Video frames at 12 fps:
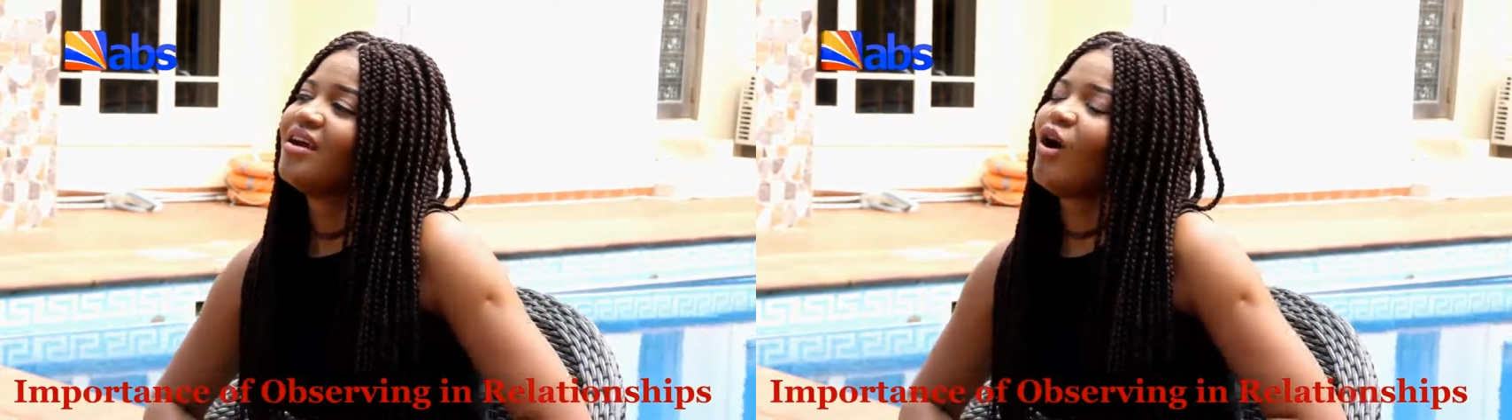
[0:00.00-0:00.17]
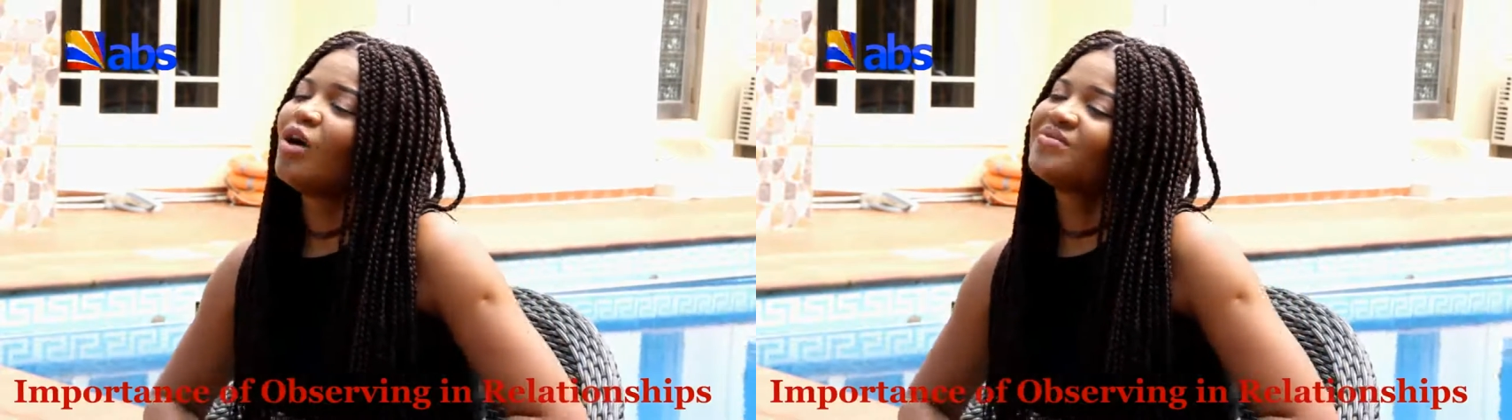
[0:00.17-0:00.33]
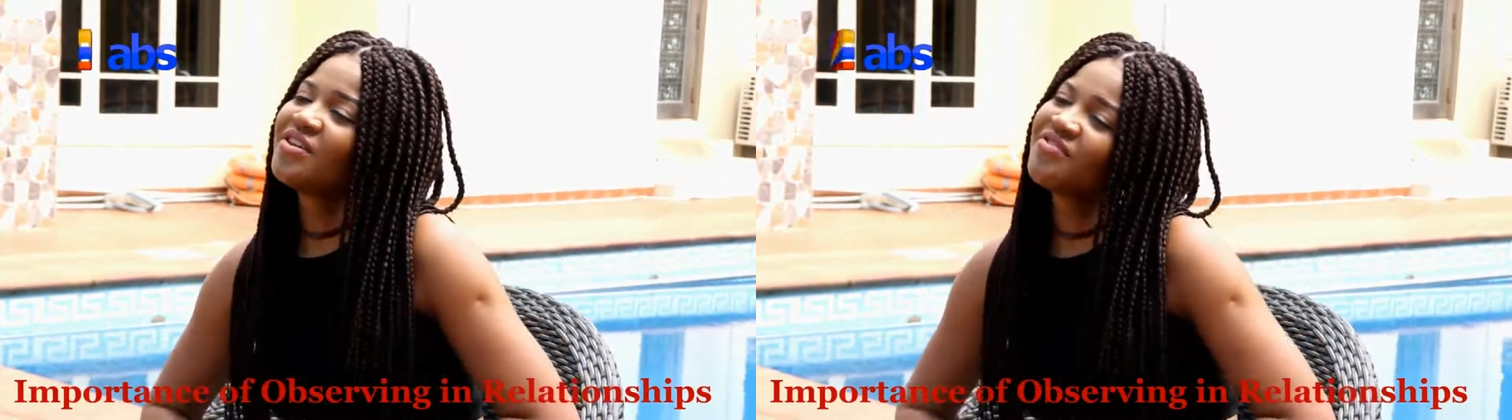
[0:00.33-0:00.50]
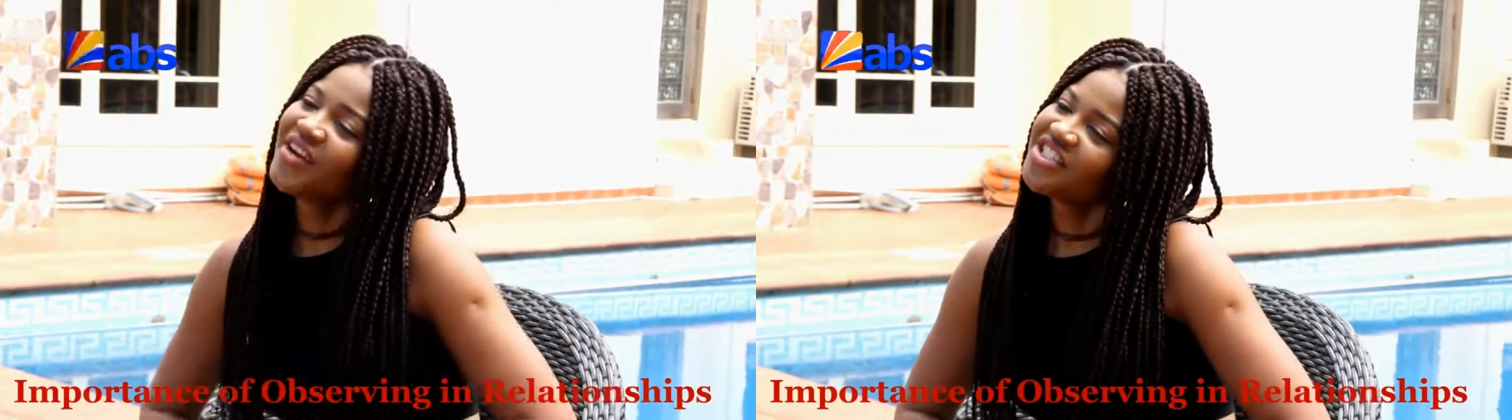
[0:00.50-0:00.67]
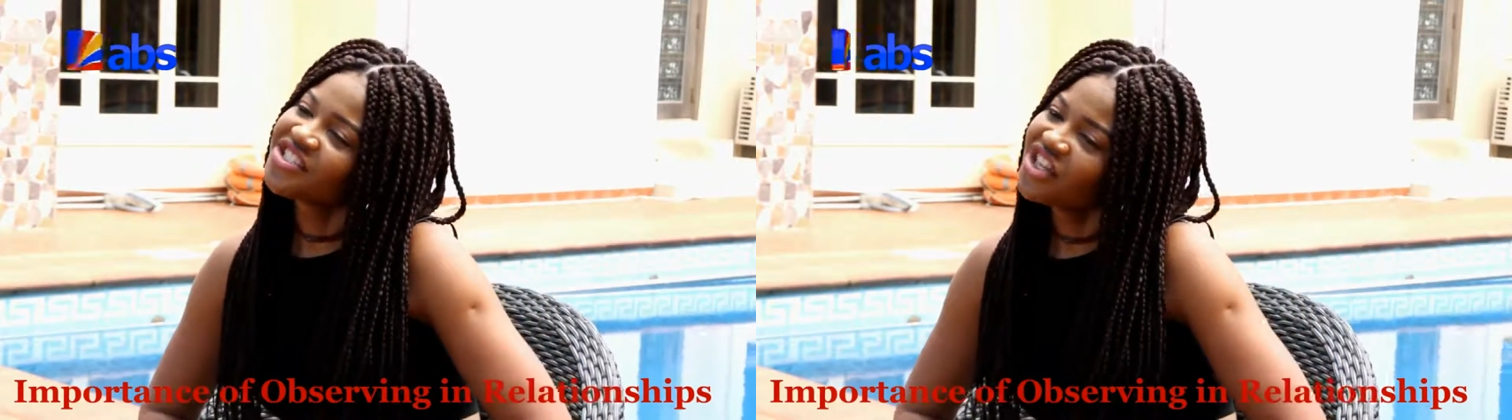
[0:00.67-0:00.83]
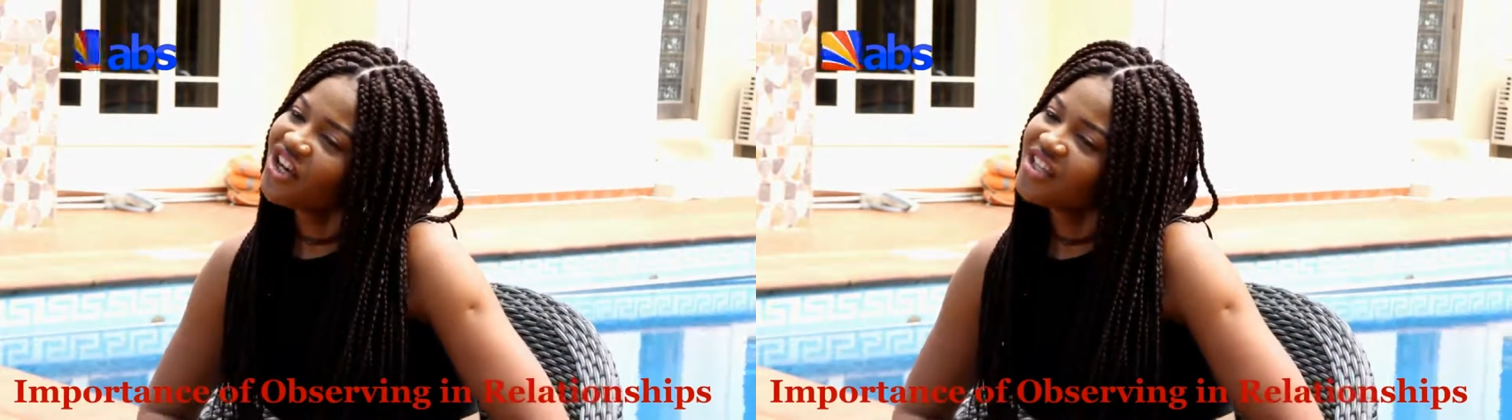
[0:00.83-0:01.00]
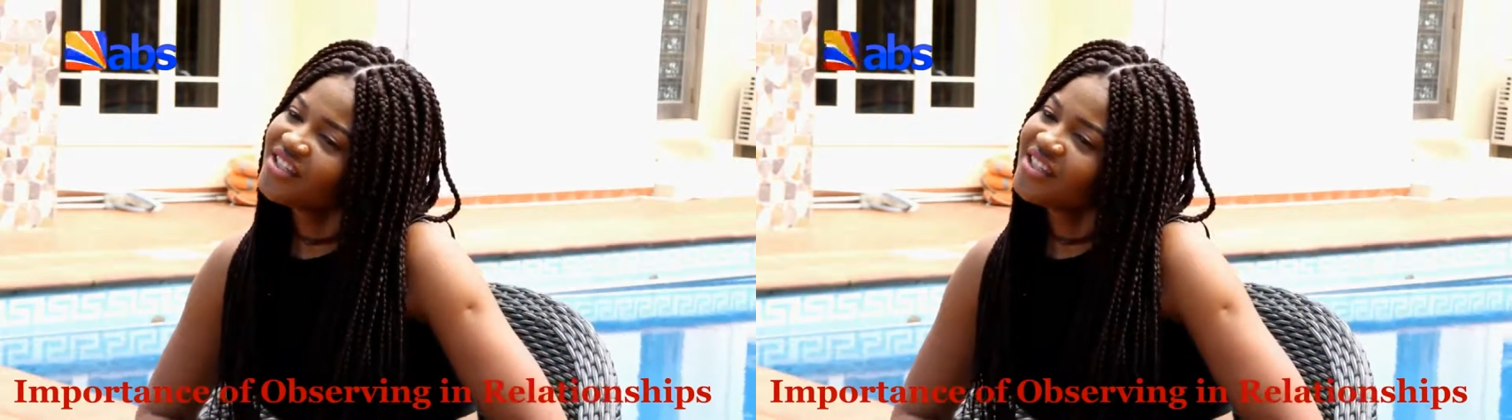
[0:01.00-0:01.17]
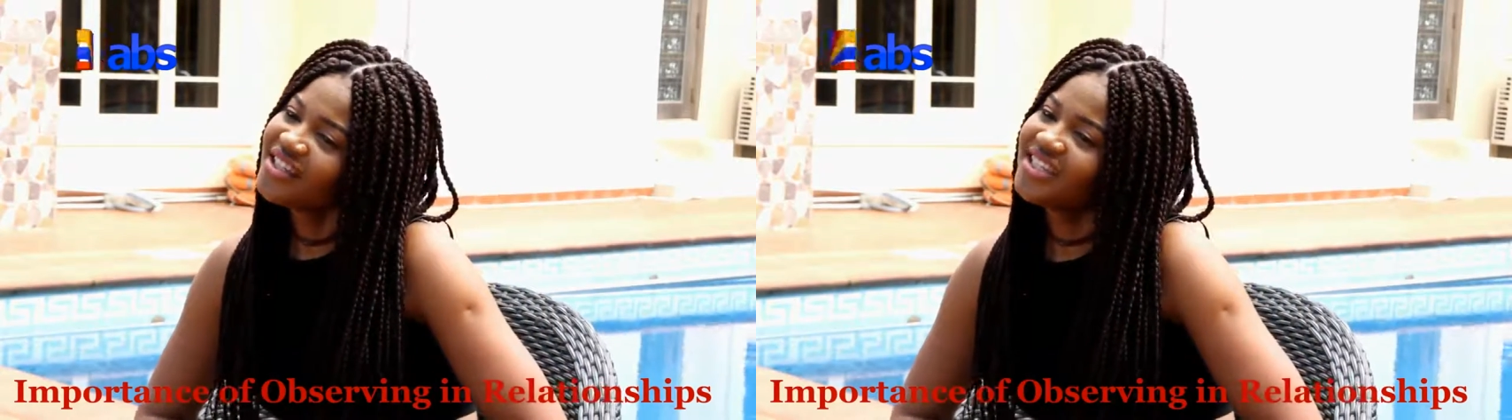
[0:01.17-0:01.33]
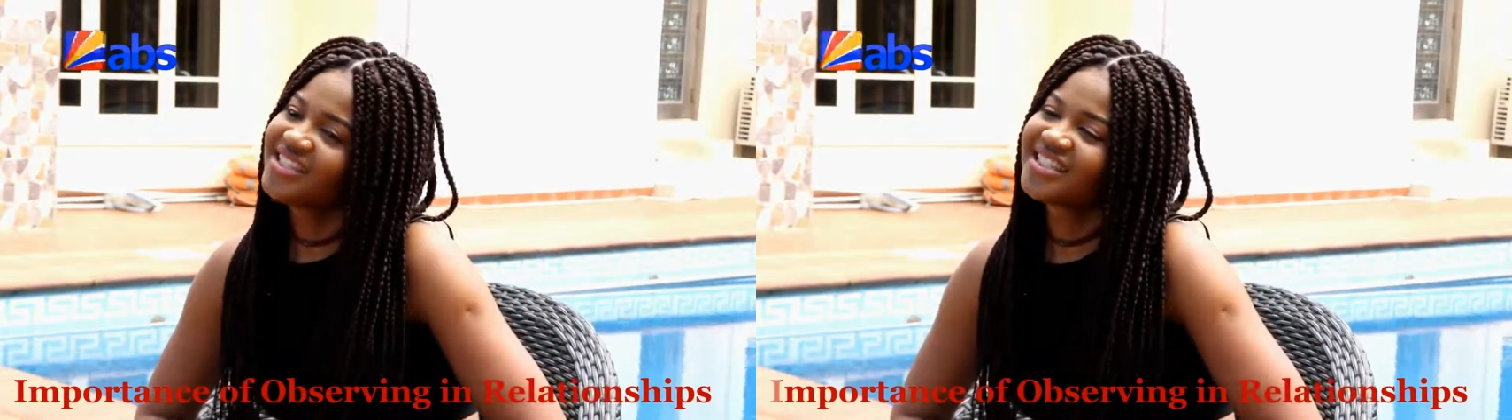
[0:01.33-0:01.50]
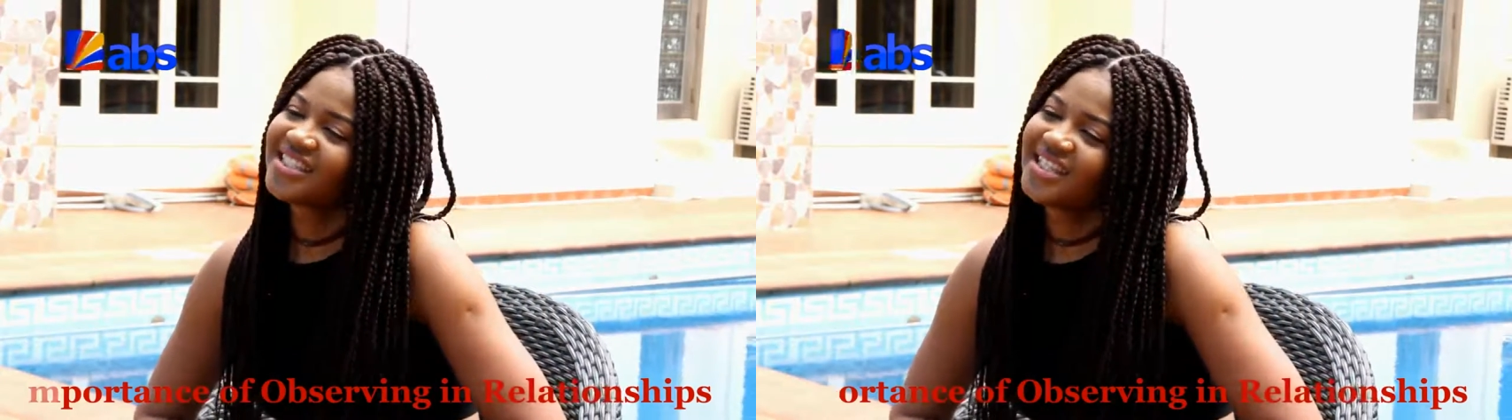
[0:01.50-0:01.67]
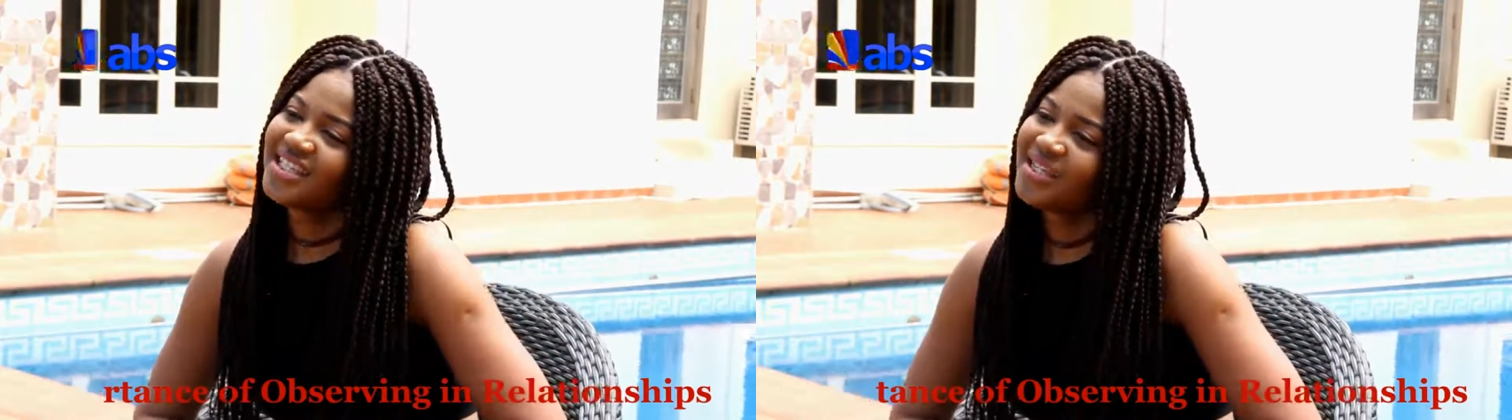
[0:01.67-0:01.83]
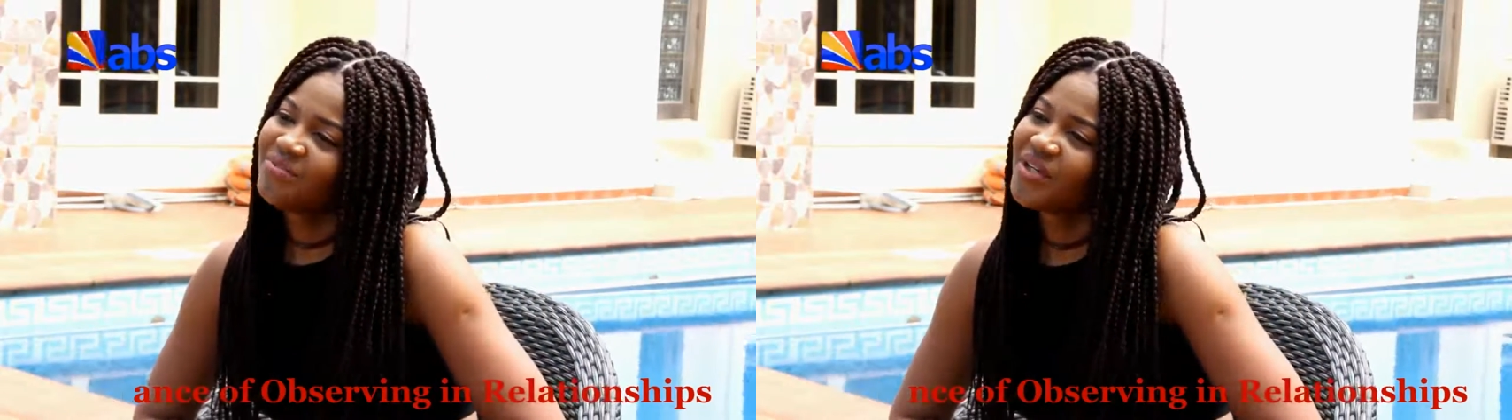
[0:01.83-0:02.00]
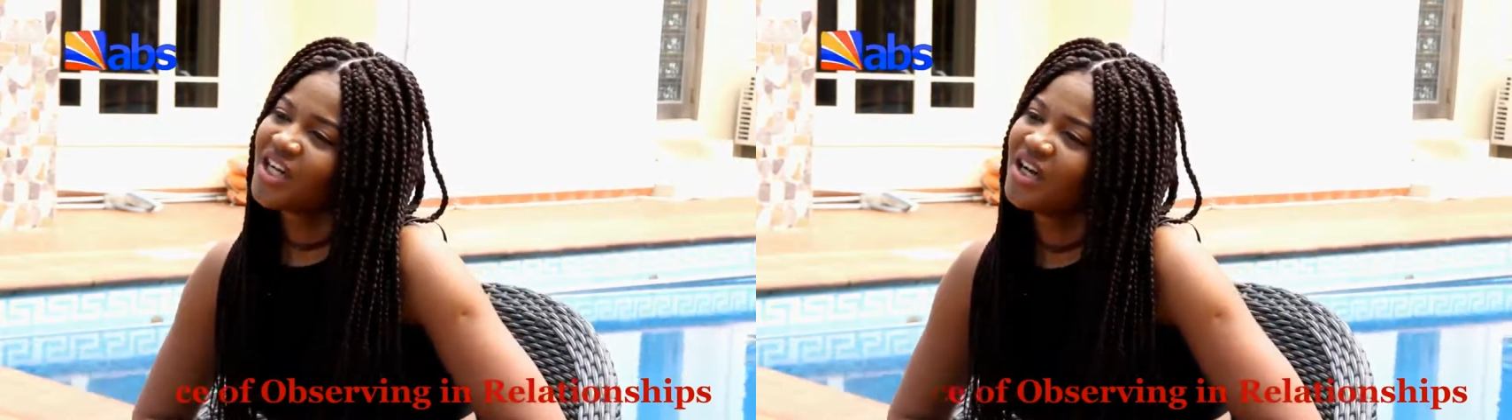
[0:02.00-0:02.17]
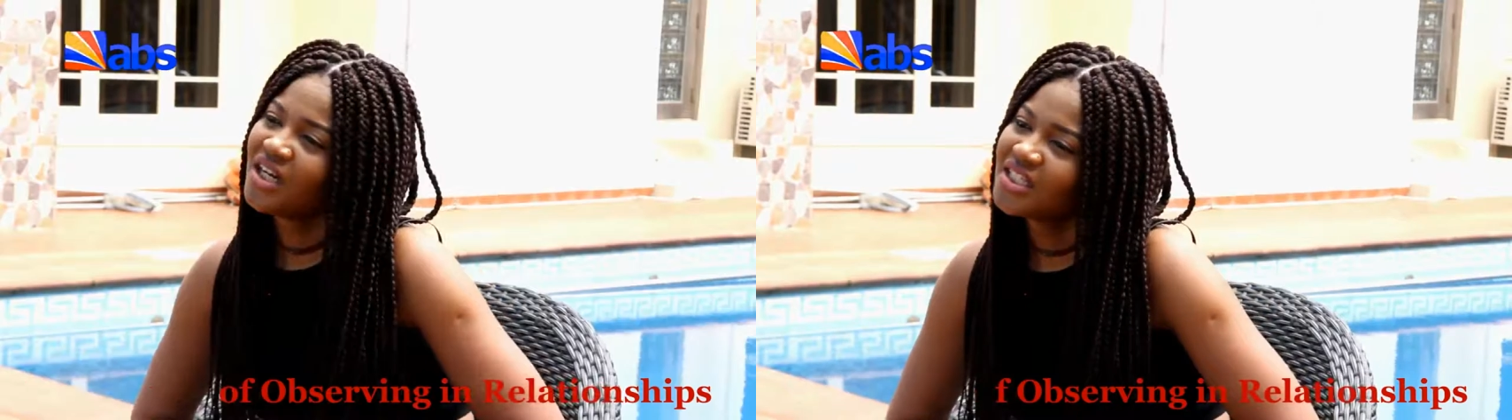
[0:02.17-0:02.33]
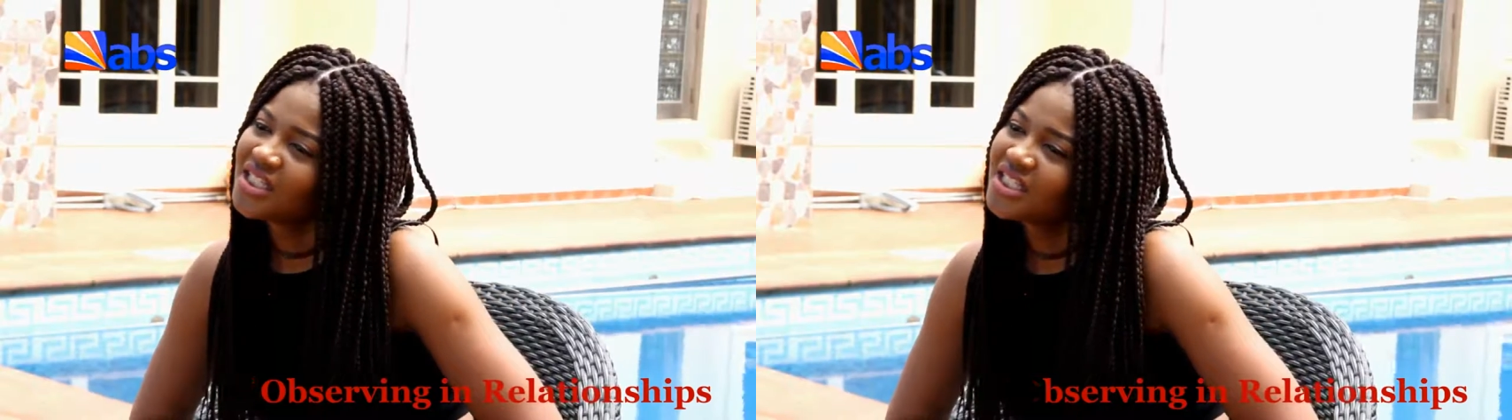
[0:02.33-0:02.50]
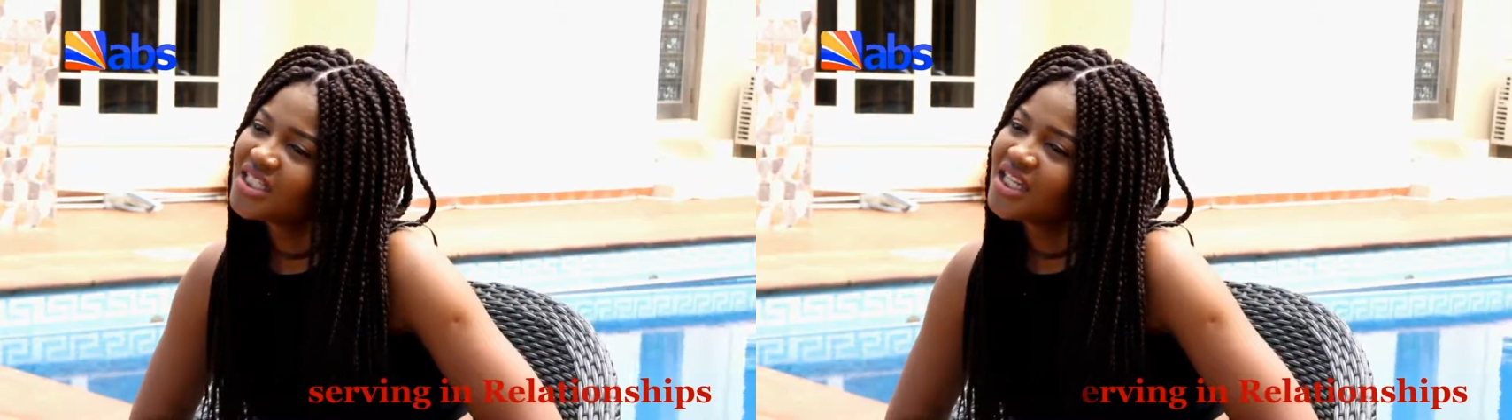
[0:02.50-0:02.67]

observation is key because